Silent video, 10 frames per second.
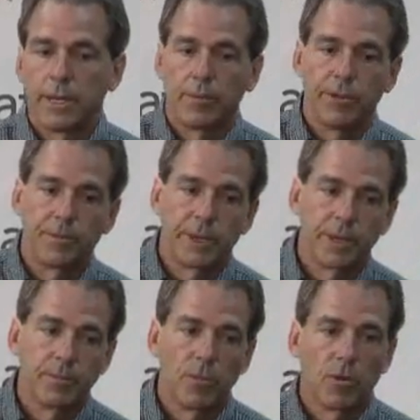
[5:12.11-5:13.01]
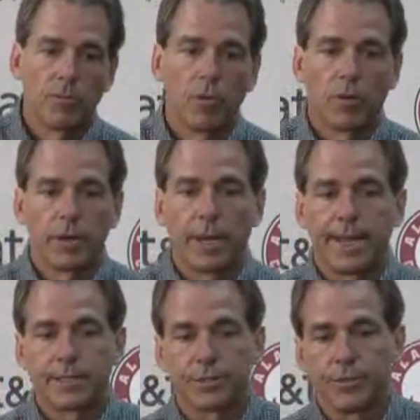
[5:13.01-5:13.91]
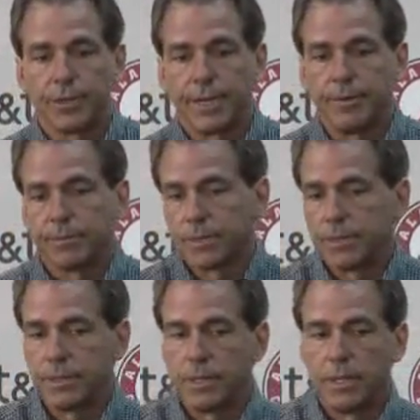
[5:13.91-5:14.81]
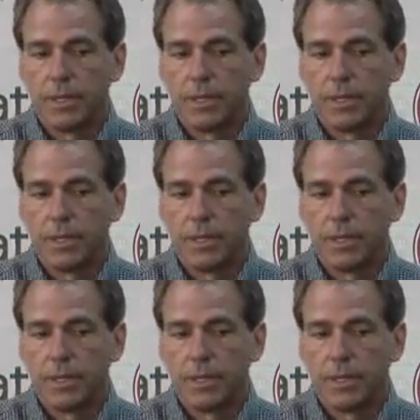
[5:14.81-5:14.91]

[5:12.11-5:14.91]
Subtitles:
Yeah, we've played him more and more in the last two games, and